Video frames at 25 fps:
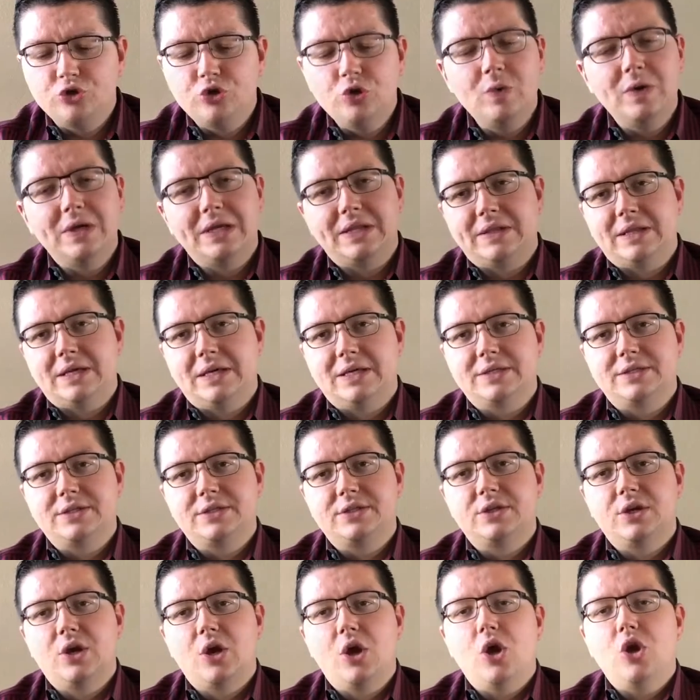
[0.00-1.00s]
doing
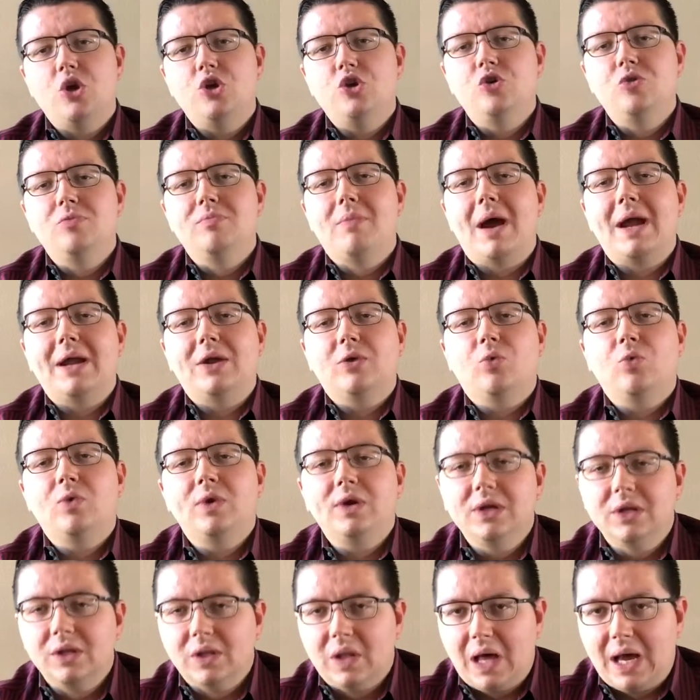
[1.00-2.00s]
this, you might
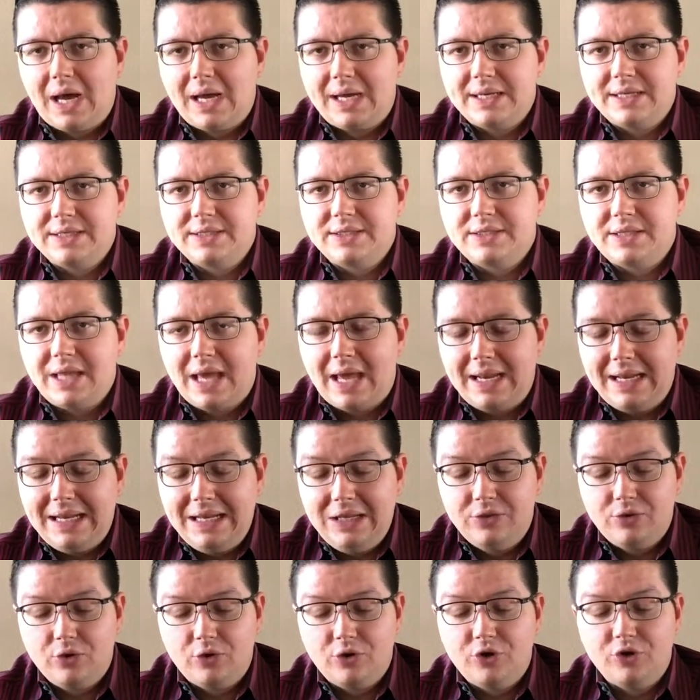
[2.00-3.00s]
realize that
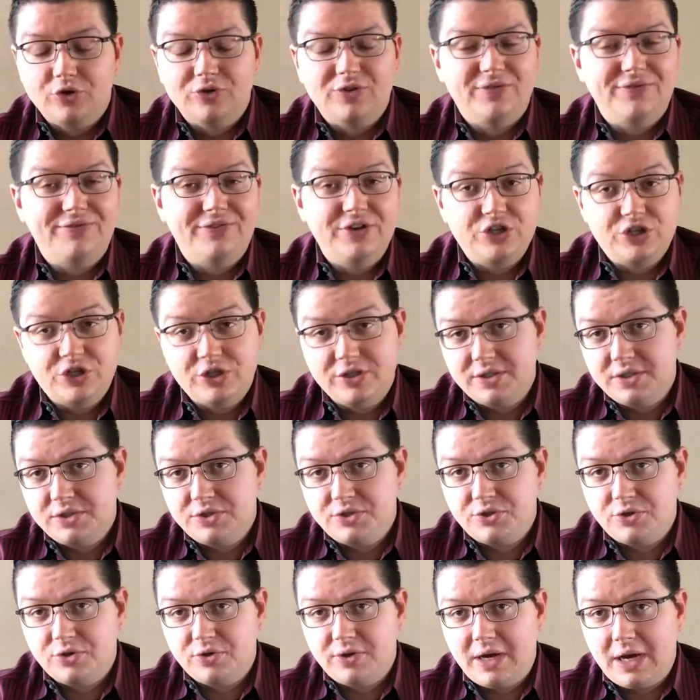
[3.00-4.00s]
either you're deficient in
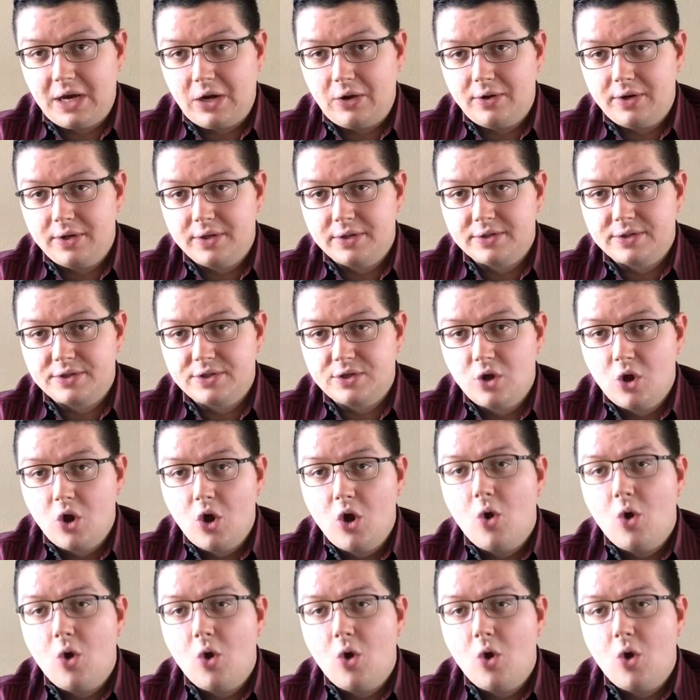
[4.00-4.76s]
certain areas,